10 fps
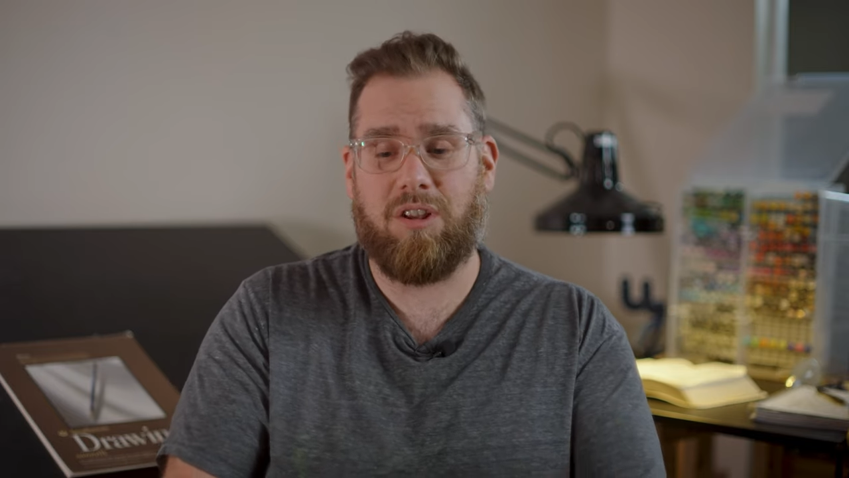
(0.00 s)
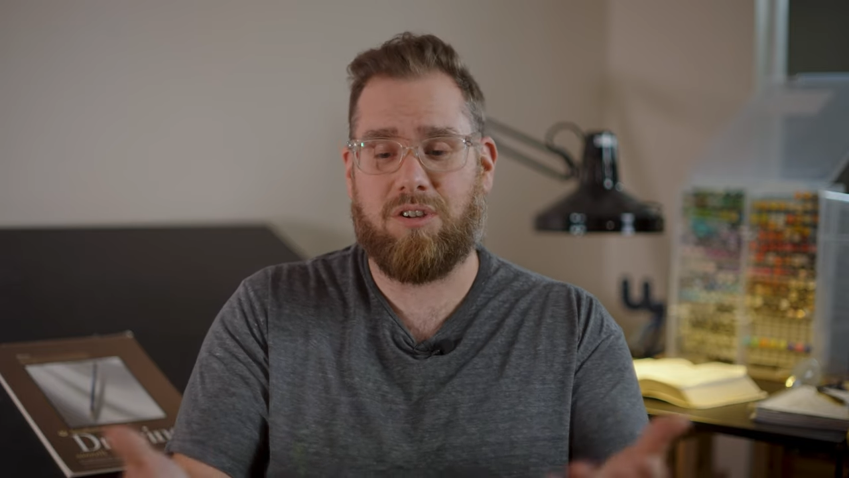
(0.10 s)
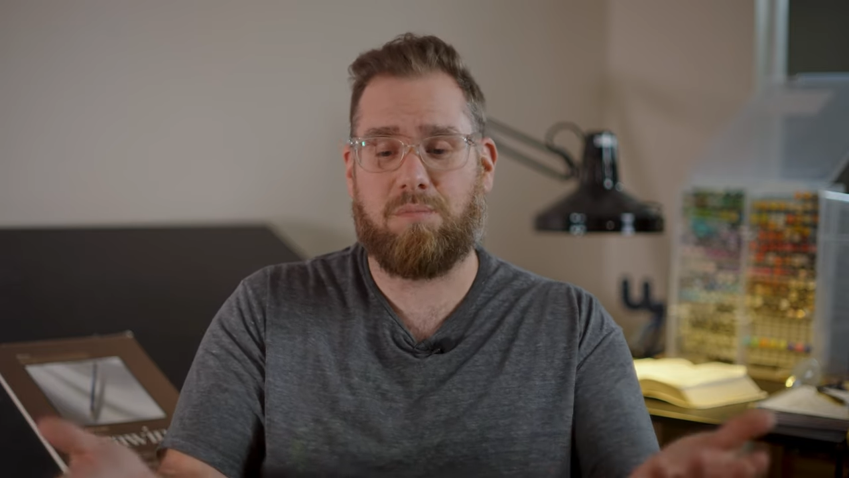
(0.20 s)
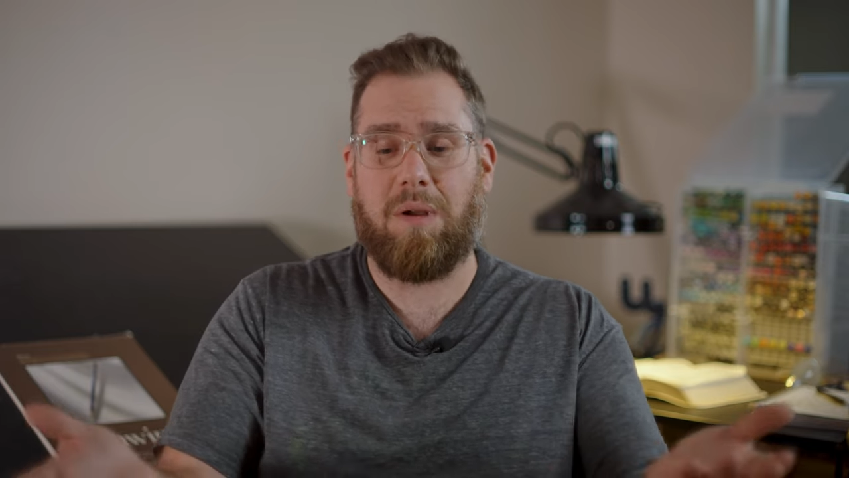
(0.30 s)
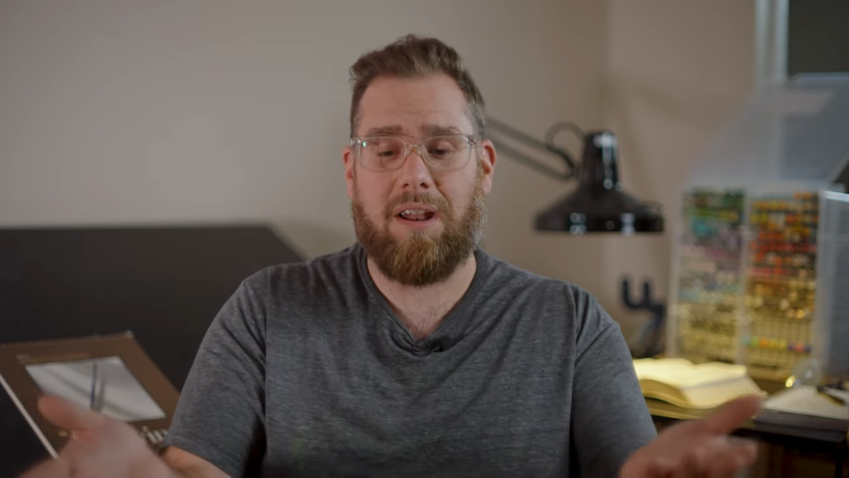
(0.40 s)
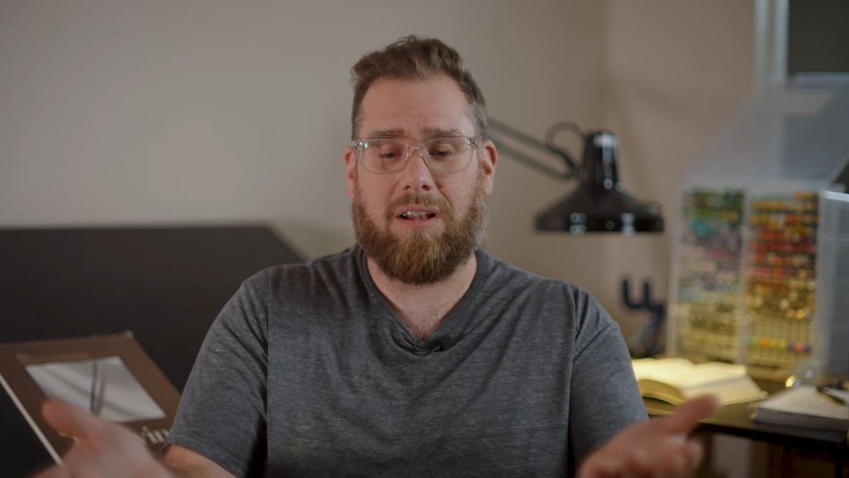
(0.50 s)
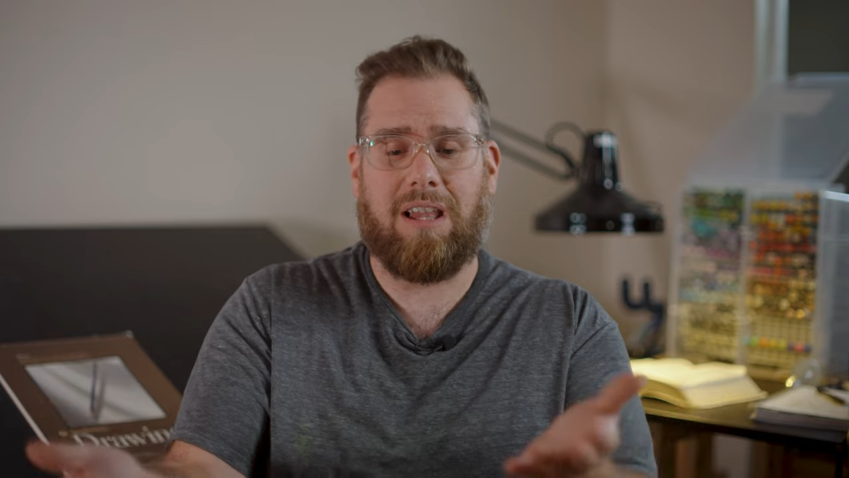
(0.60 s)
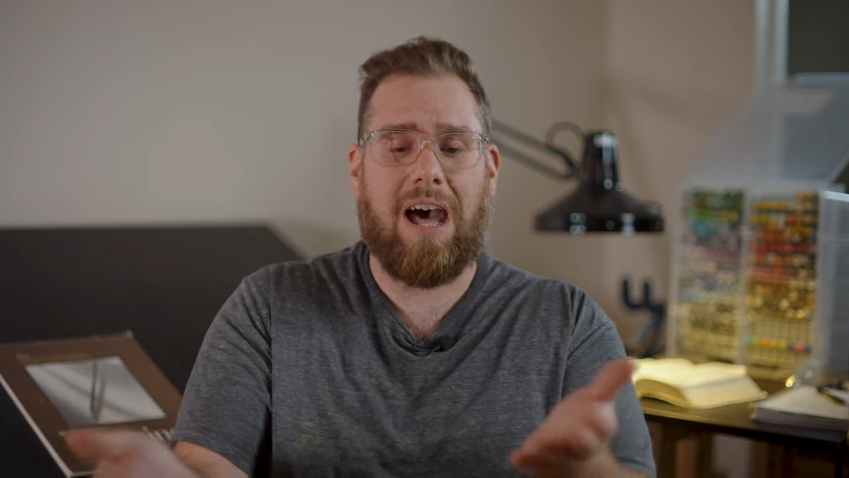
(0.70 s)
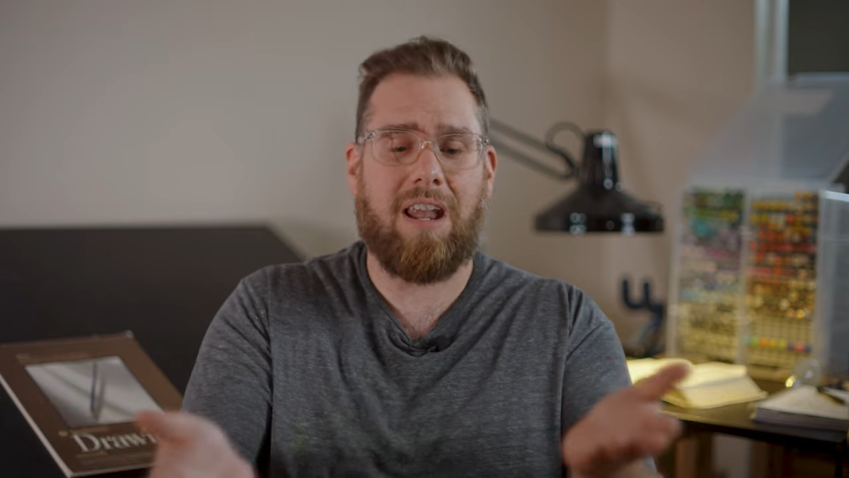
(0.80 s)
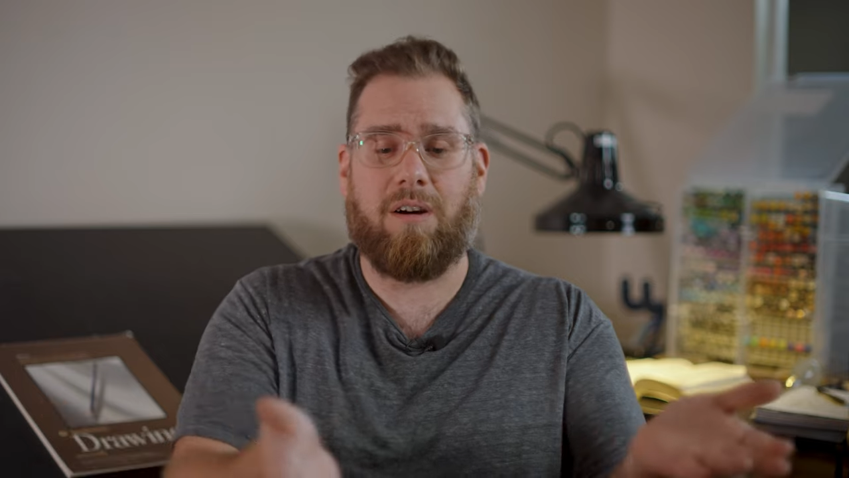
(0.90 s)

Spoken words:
there's been a lot